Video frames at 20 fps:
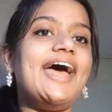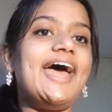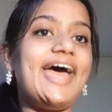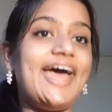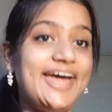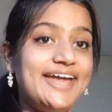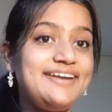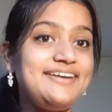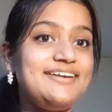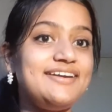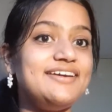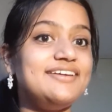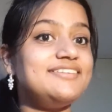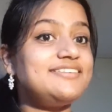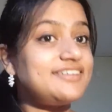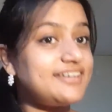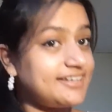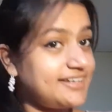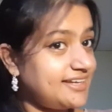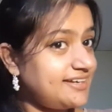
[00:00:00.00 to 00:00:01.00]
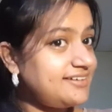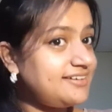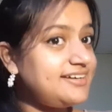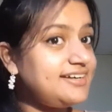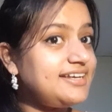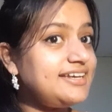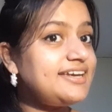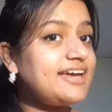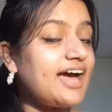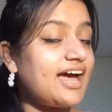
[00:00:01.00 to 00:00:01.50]
And
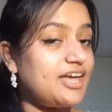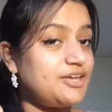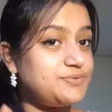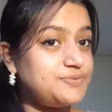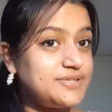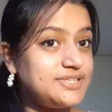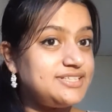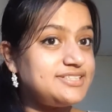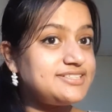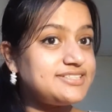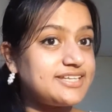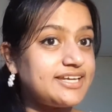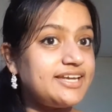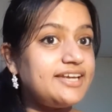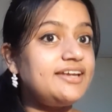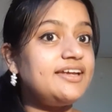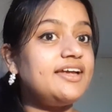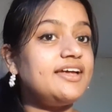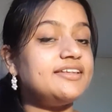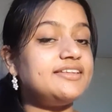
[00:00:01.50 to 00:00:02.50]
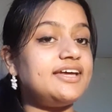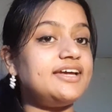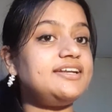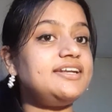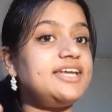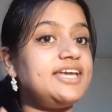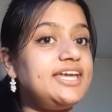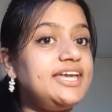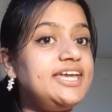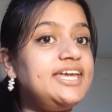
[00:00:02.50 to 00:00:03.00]
secondly, I will say
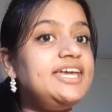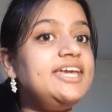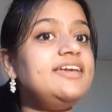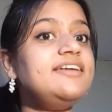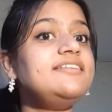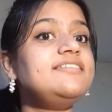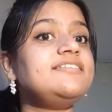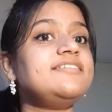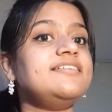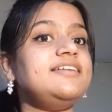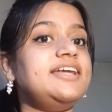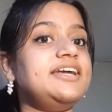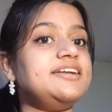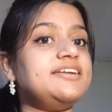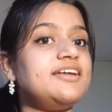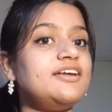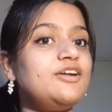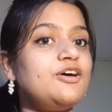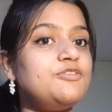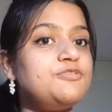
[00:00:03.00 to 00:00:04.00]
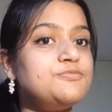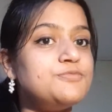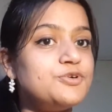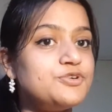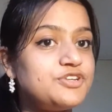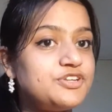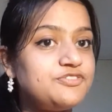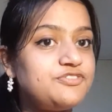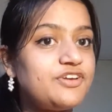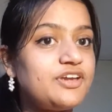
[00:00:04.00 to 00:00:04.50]
that each letter of
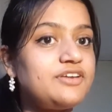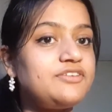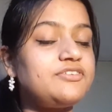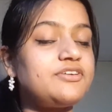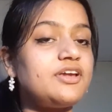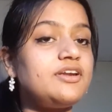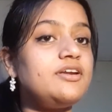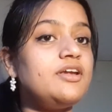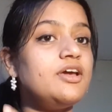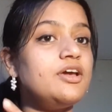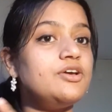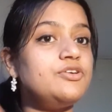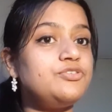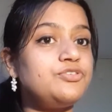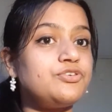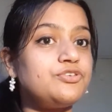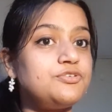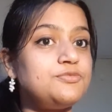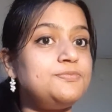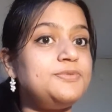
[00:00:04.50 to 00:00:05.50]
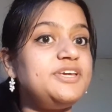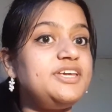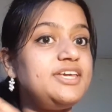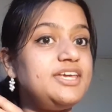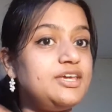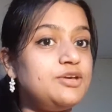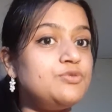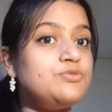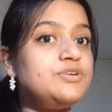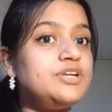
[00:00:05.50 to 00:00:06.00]
motivation should be
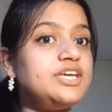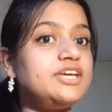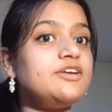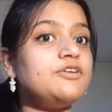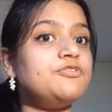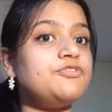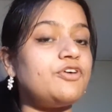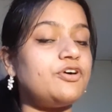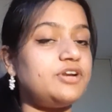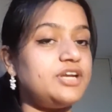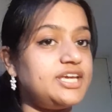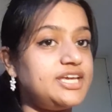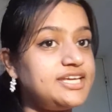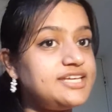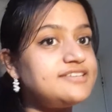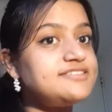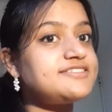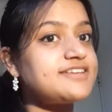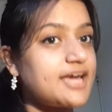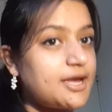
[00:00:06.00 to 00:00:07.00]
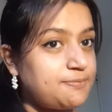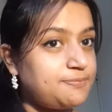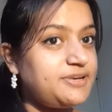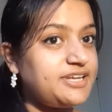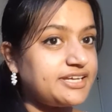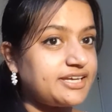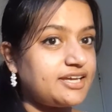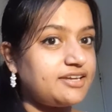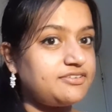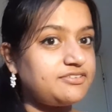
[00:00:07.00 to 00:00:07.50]
unique for each
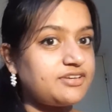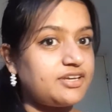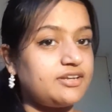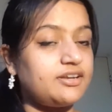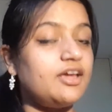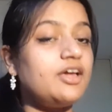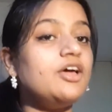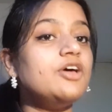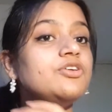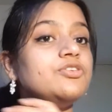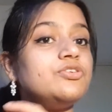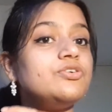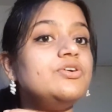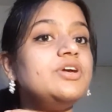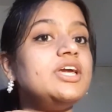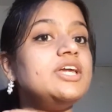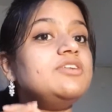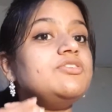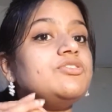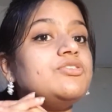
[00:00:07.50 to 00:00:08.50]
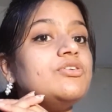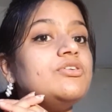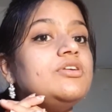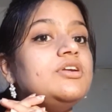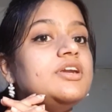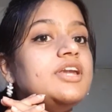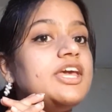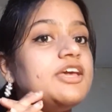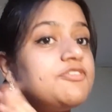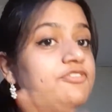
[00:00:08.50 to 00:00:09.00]
application. So it should
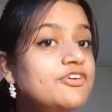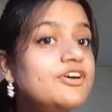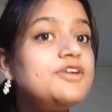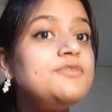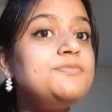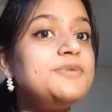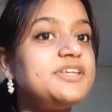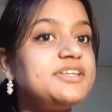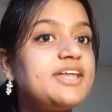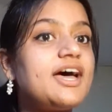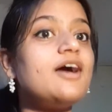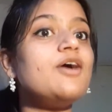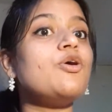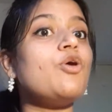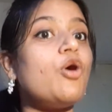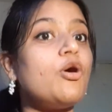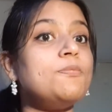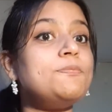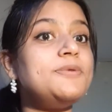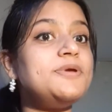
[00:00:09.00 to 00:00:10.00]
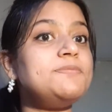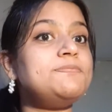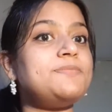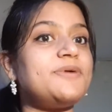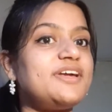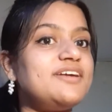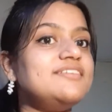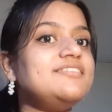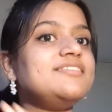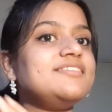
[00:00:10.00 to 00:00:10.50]
never be the
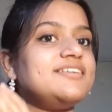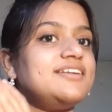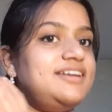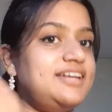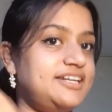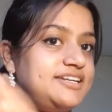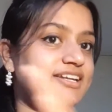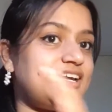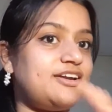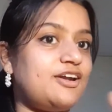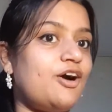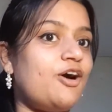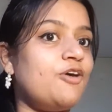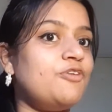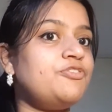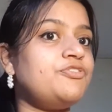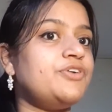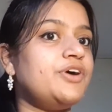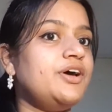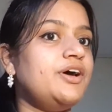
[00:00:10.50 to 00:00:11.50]
copy-paste letter of